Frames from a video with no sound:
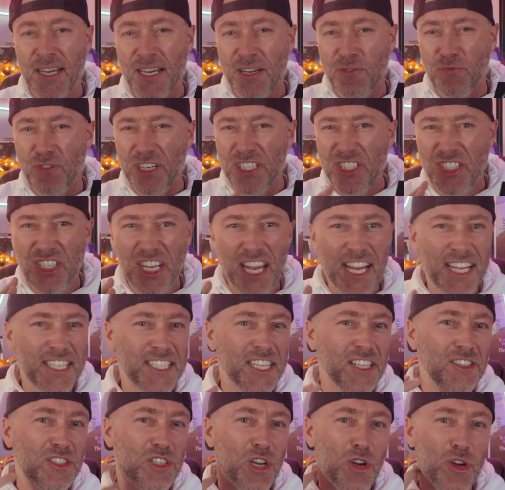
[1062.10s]
When
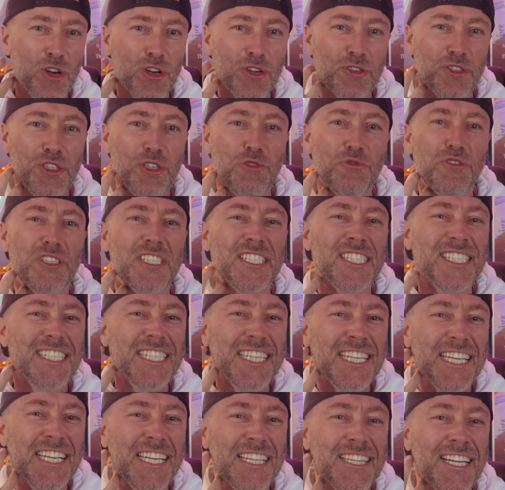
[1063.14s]
Jason turns, you
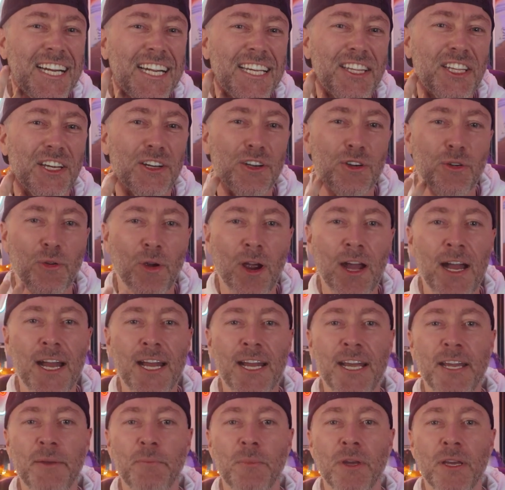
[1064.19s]
see like the
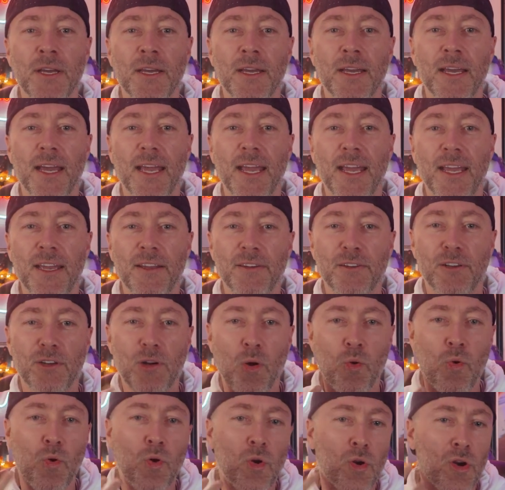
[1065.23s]
grime and
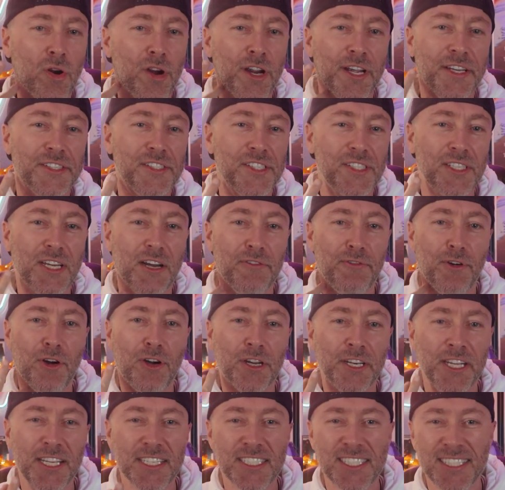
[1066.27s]
gore and stuff
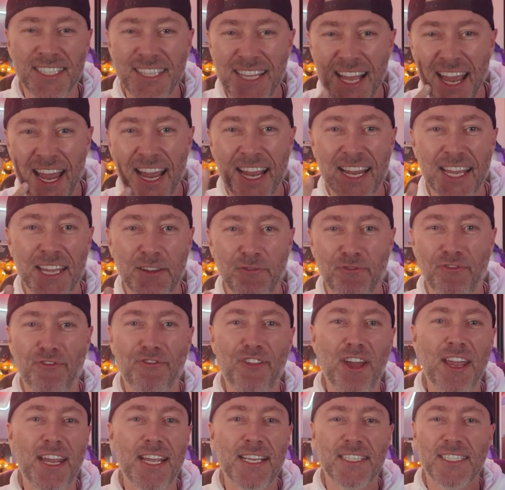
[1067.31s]
on his neck and
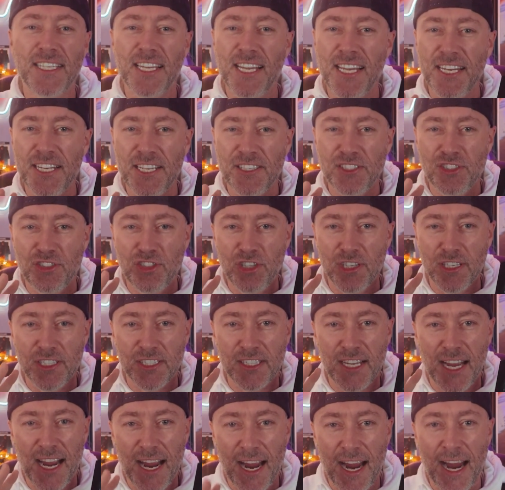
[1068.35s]
face. It is
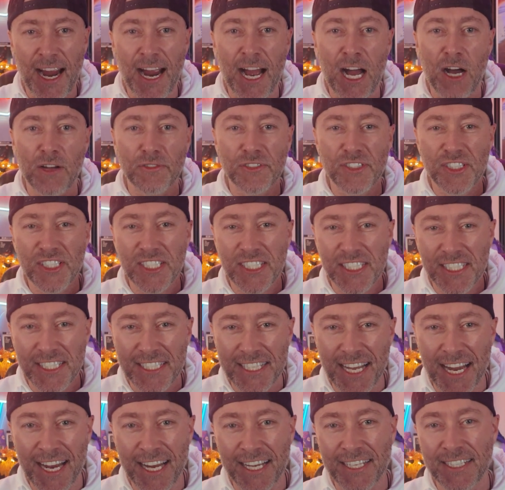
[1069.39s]
just
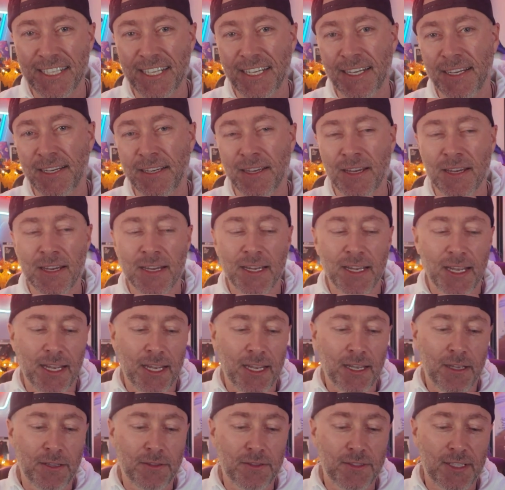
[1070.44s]
outstanding
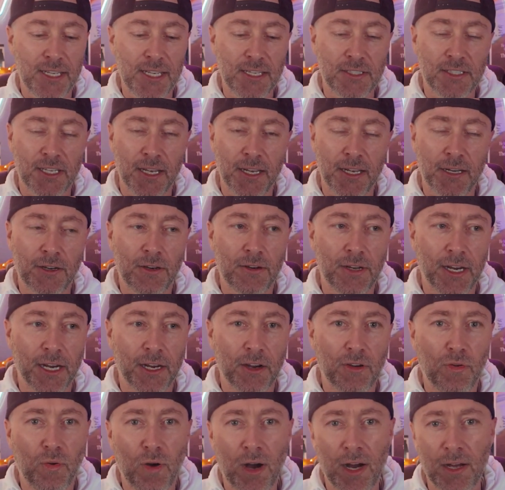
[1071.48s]
in detail
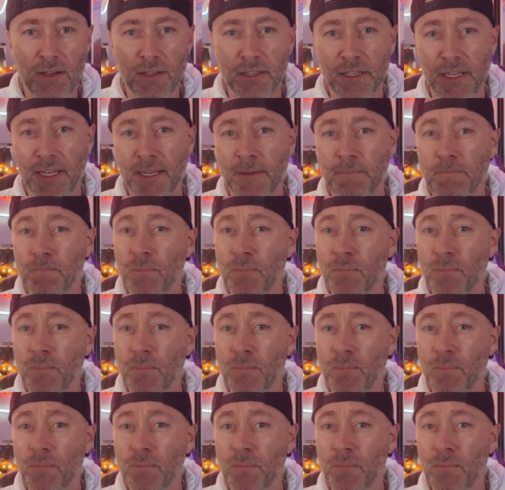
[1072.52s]
and quality.